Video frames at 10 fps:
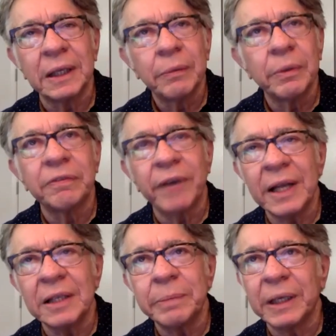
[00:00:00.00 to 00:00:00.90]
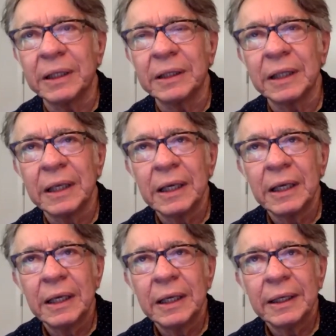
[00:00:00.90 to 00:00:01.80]
with Frank's because
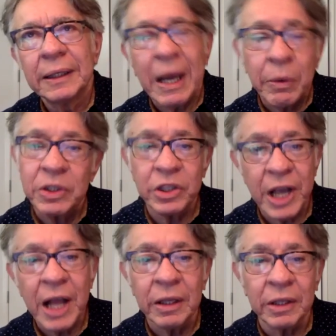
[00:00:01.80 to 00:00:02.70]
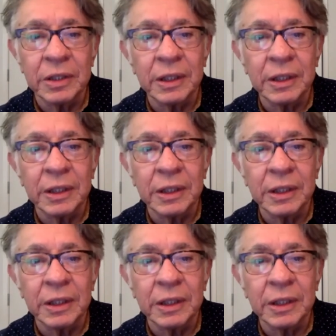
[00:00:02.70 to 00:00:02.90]
now it's a challenge.